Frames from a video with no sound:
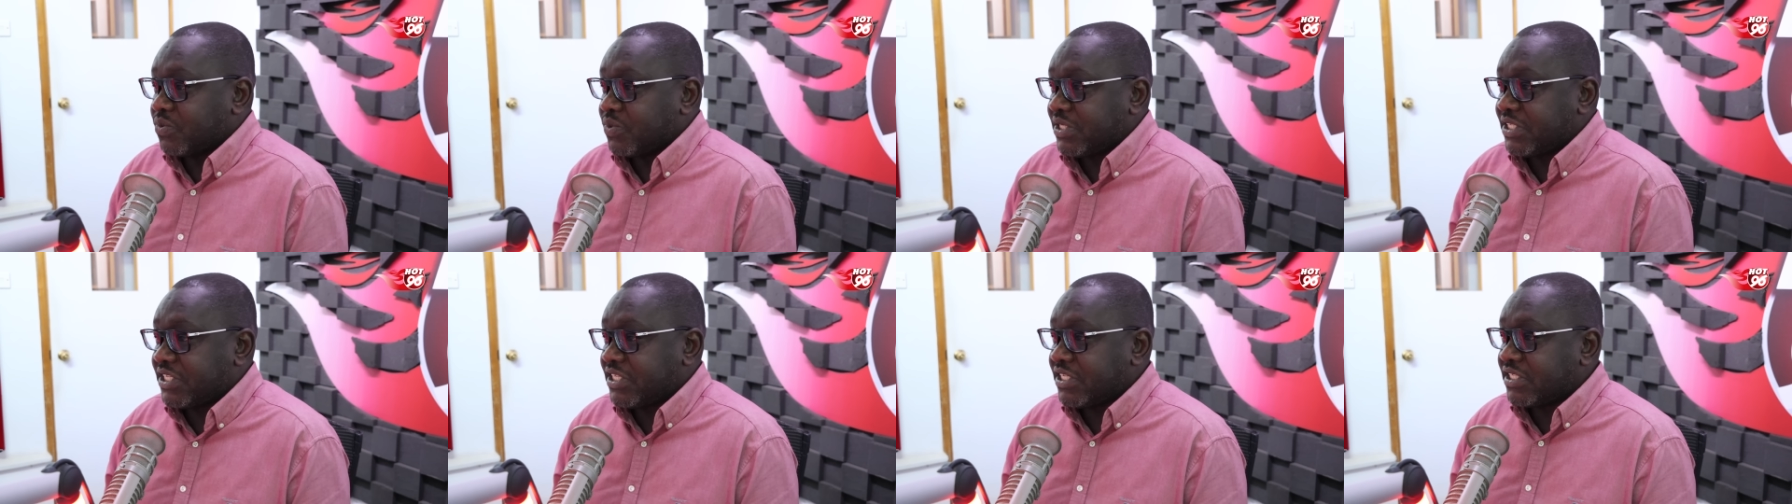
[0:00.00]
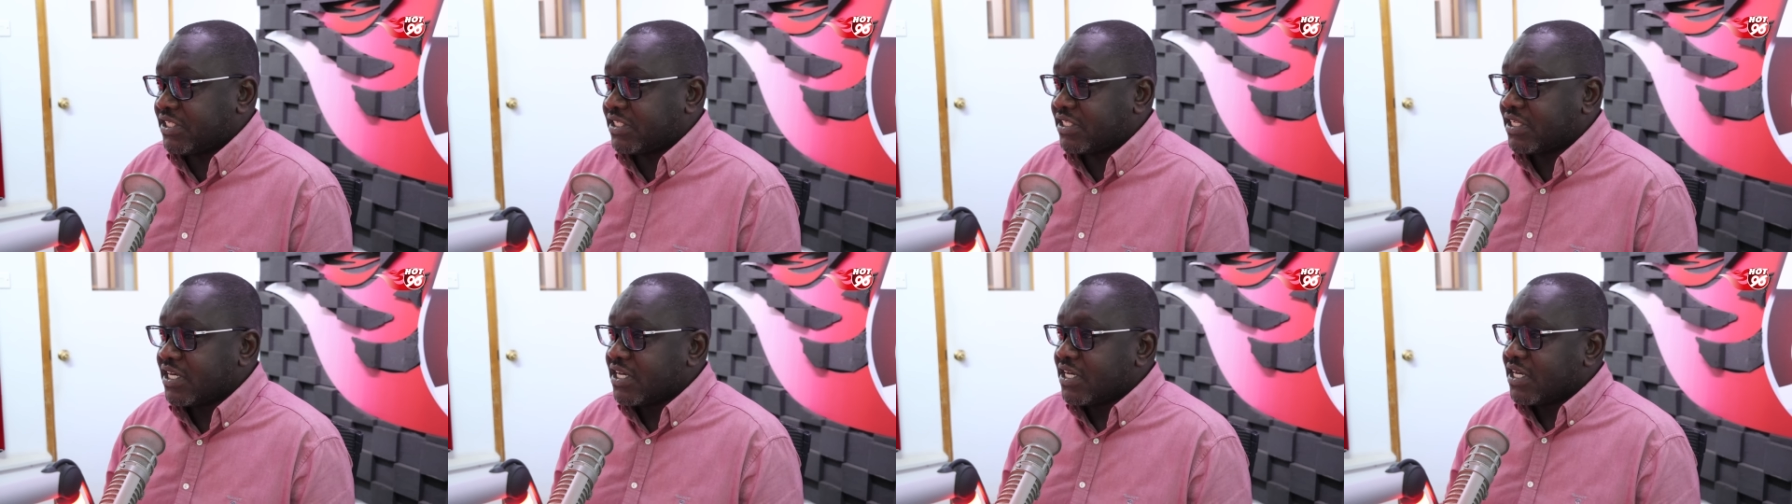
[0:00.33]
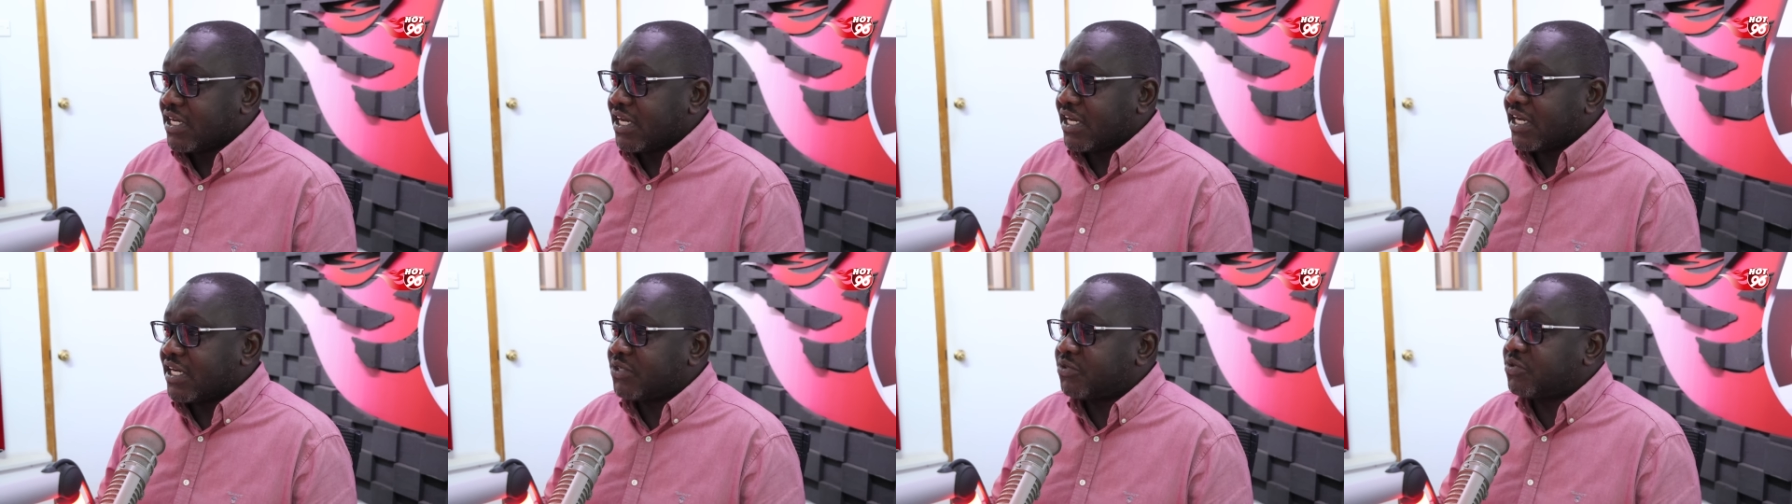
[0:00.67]
which is
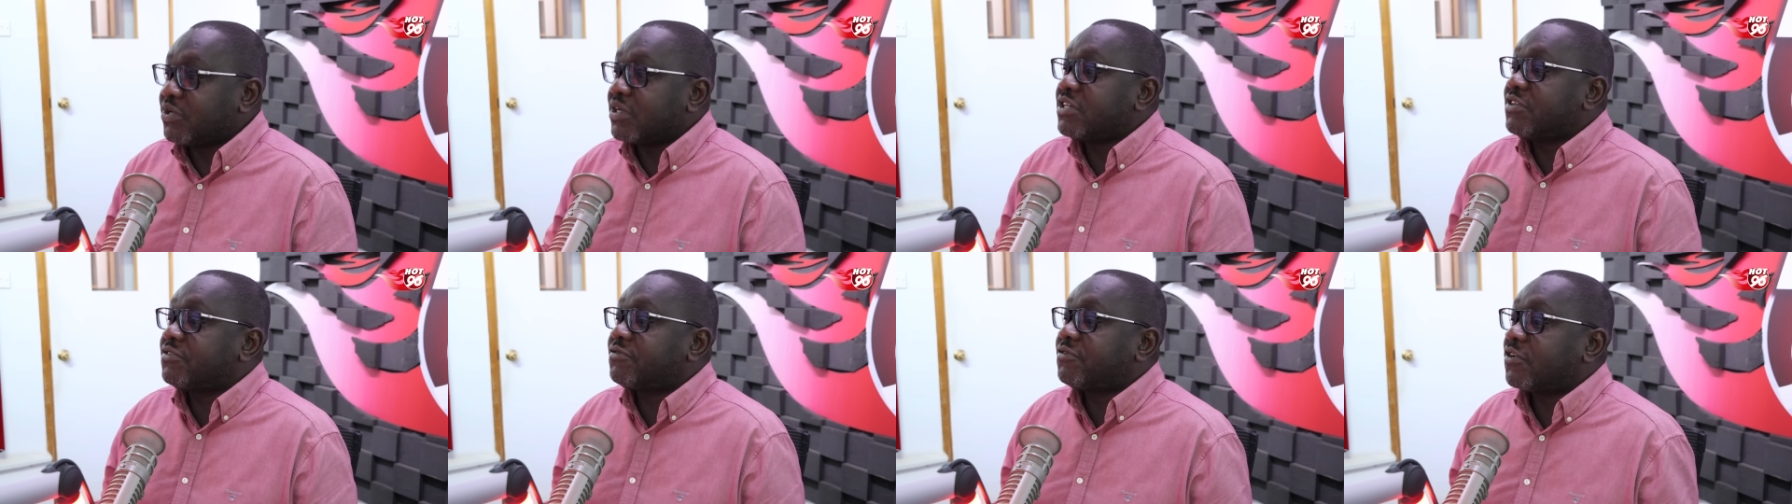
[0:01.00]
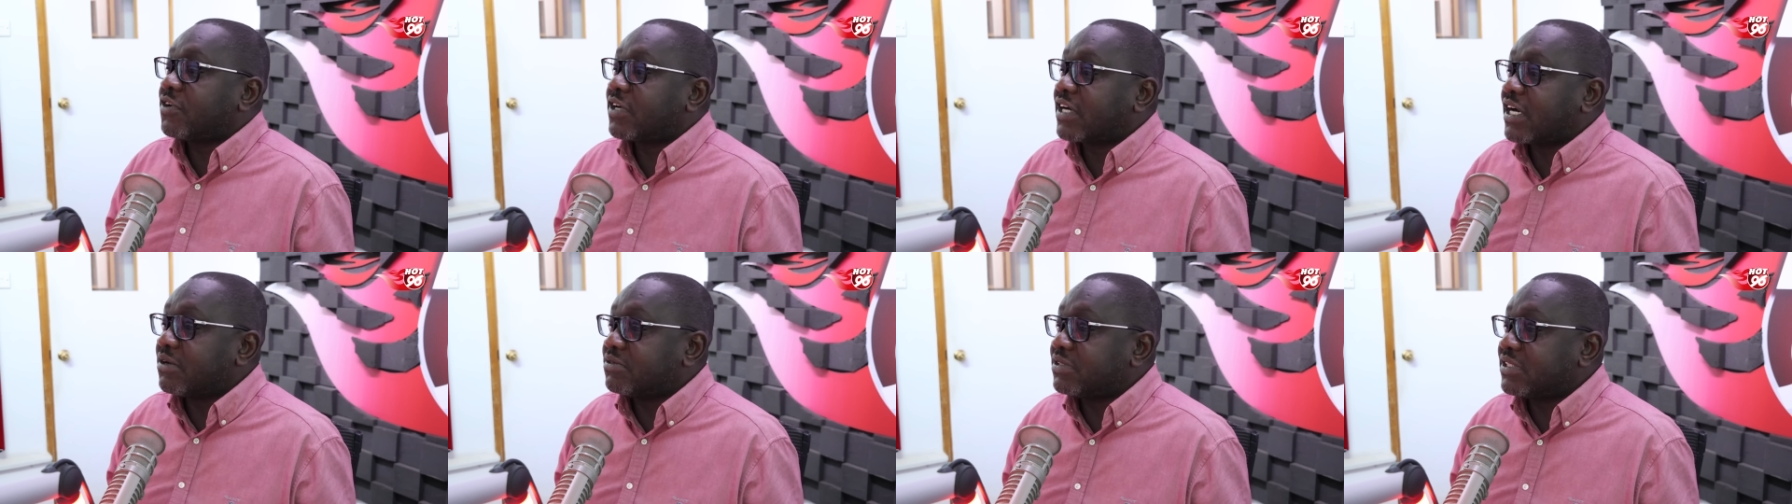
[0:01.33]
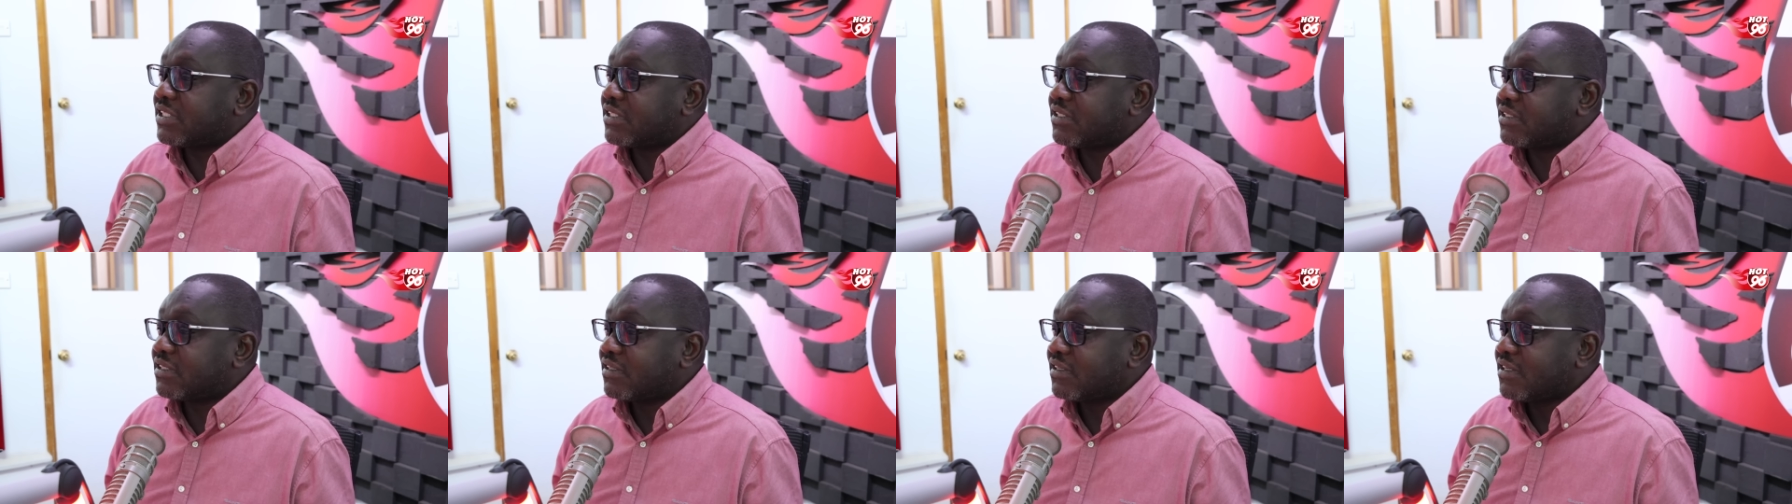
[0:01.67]
uh, 24, 24,
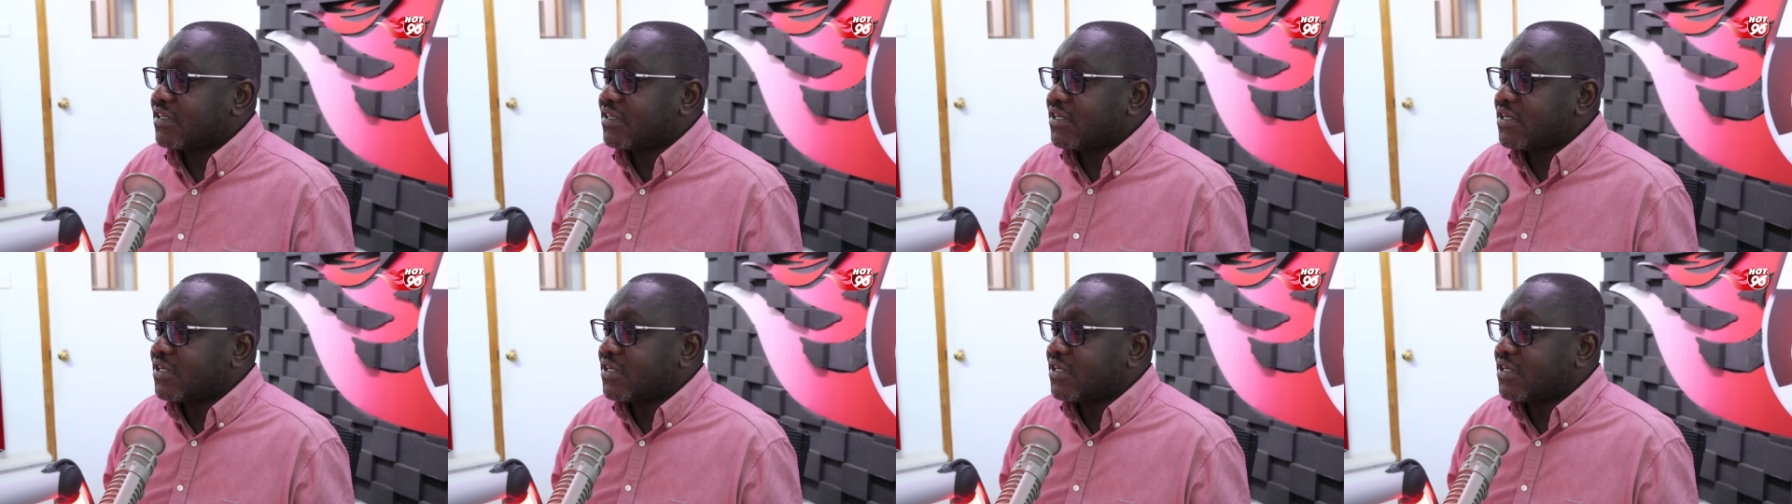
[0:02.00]
counties.